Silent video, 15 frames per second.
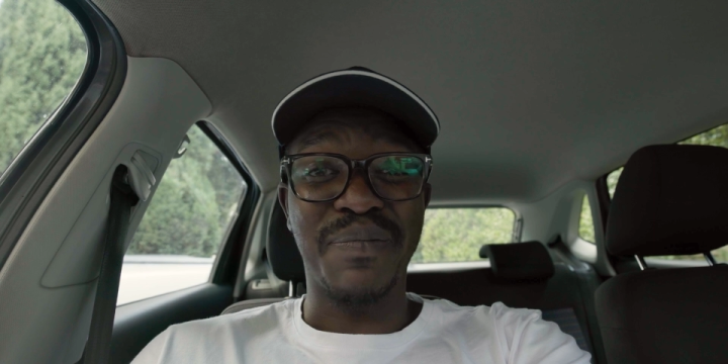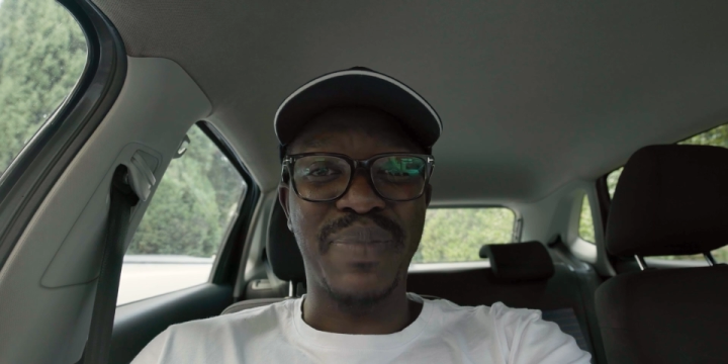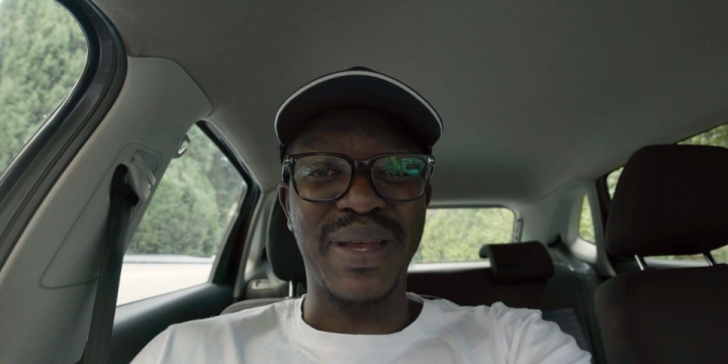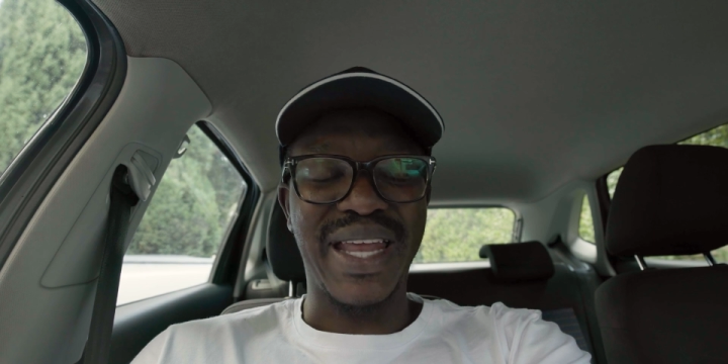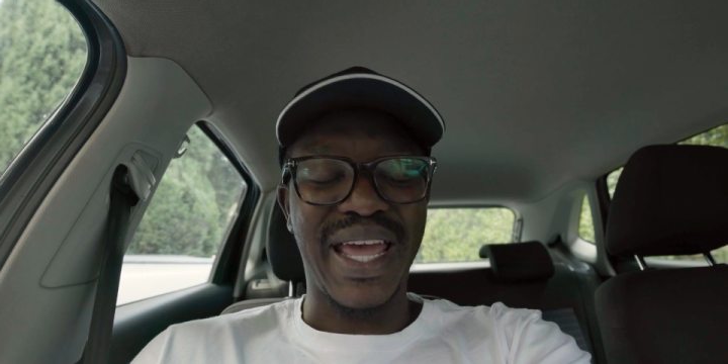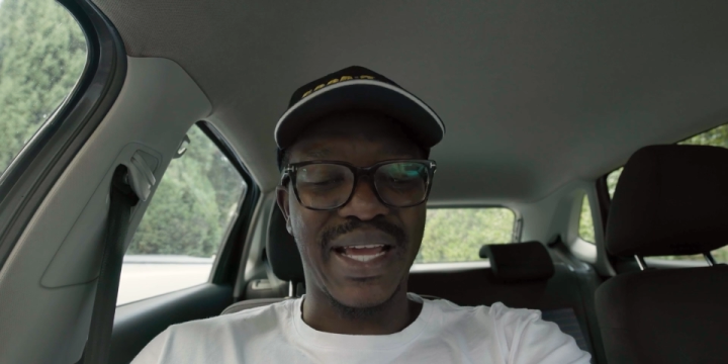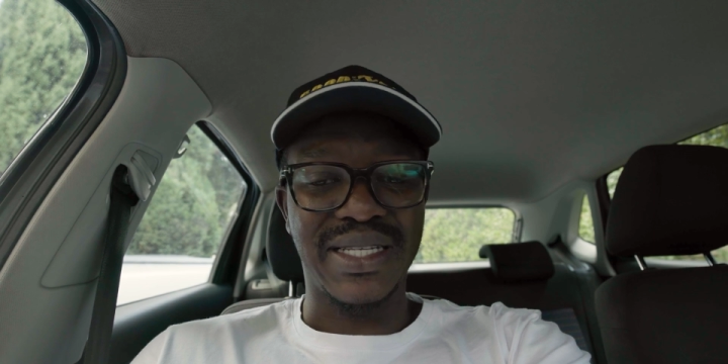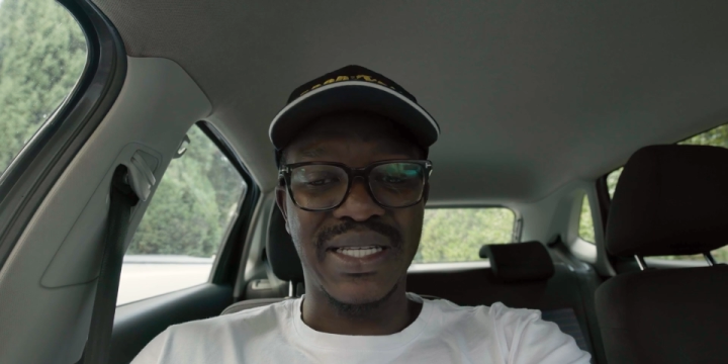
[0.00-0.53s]
bit
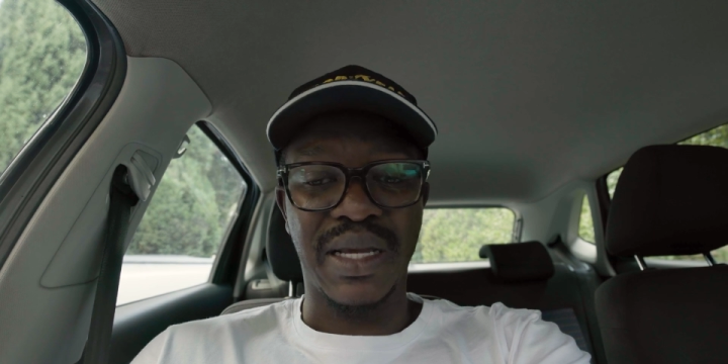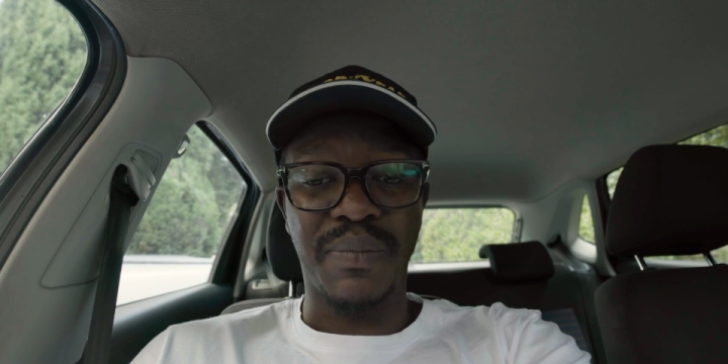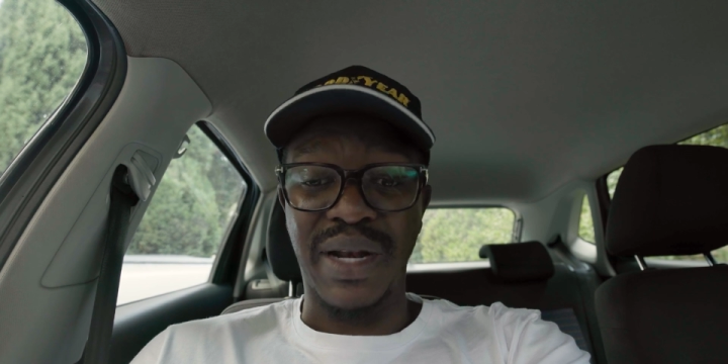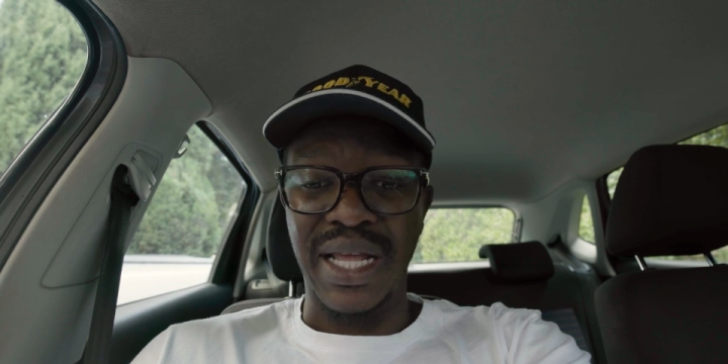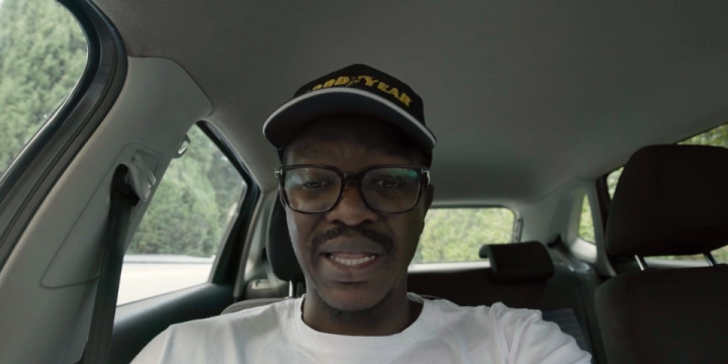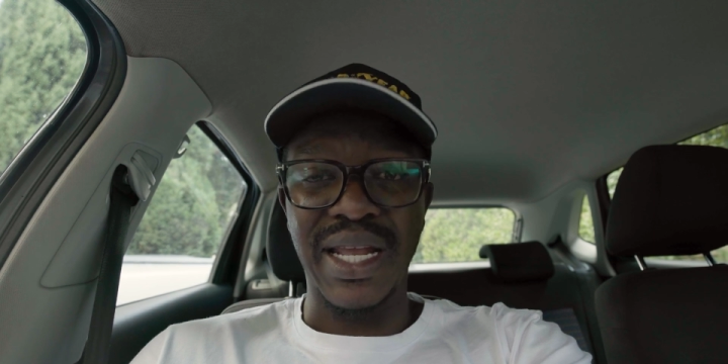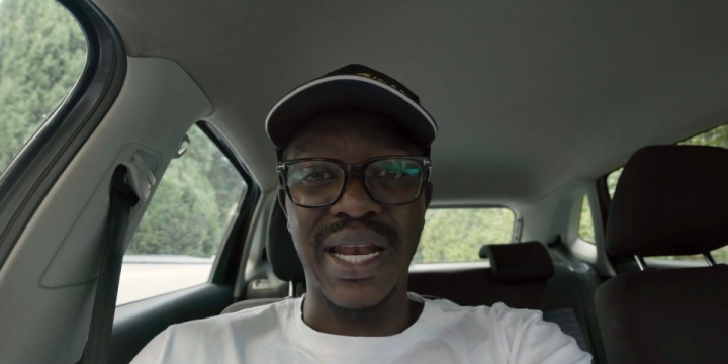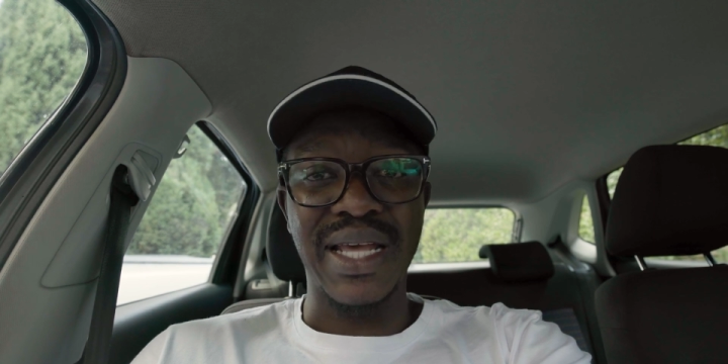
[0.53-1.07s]
hectic, but
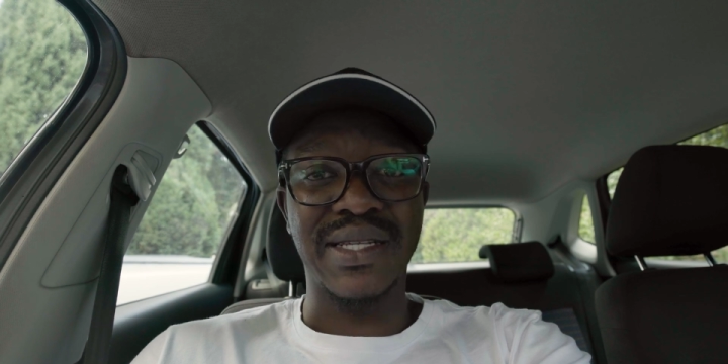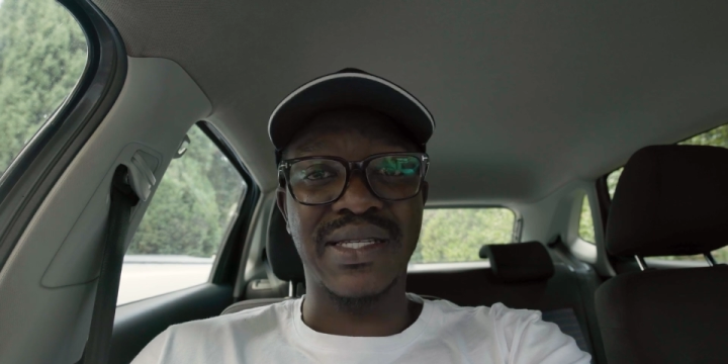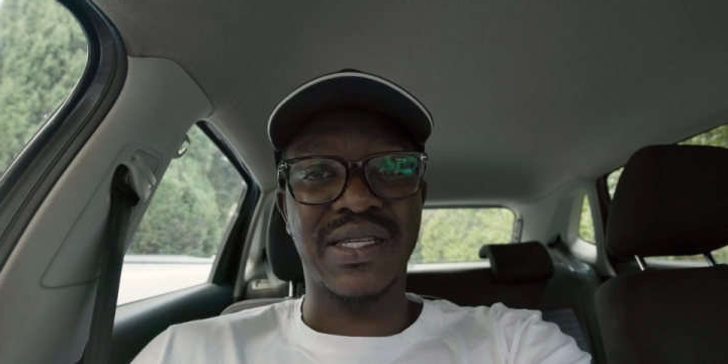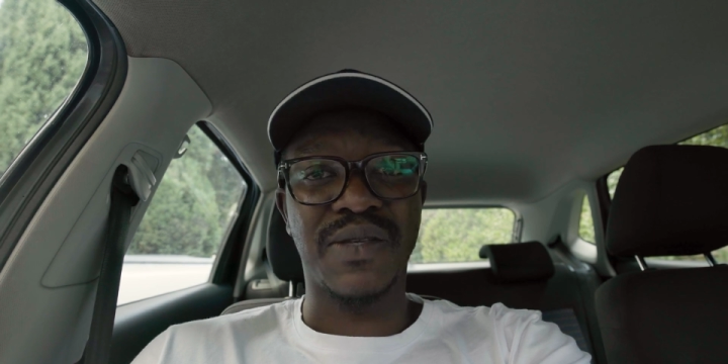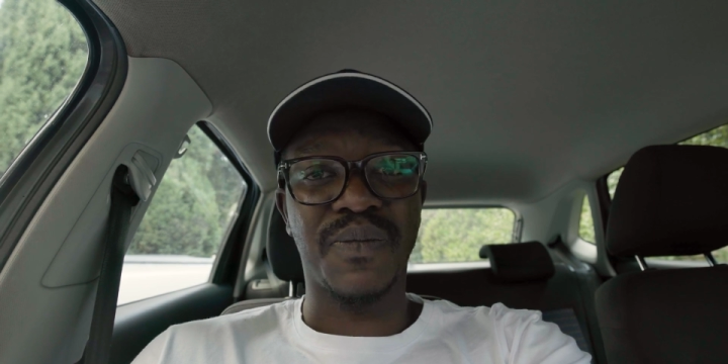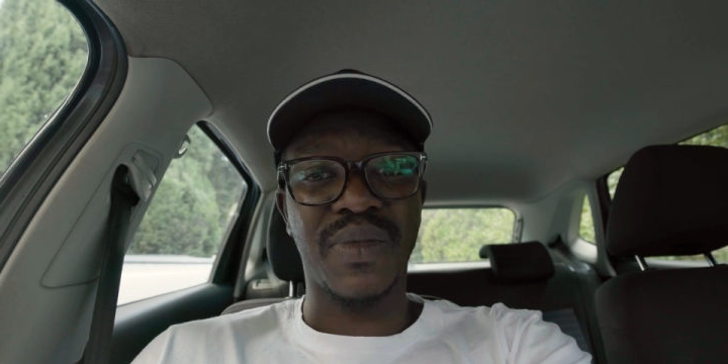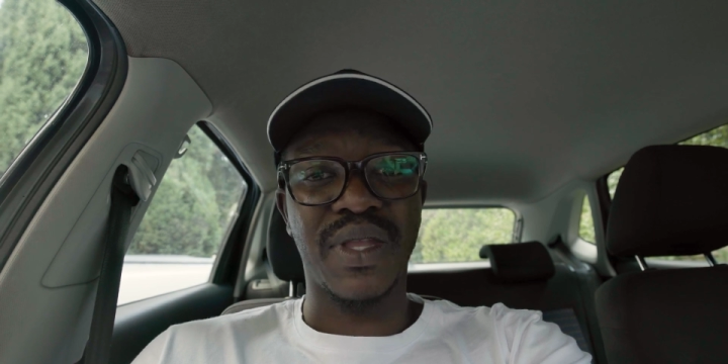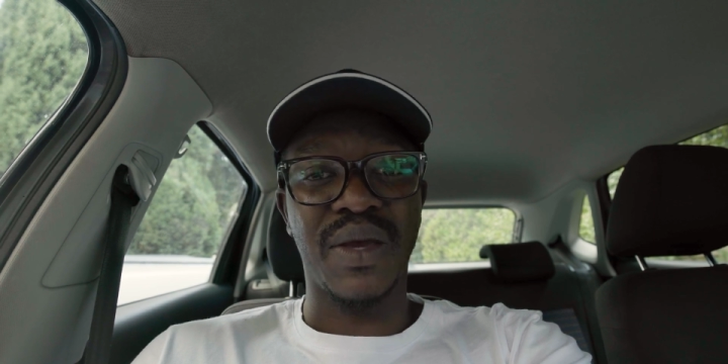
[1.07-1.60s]
nonetheless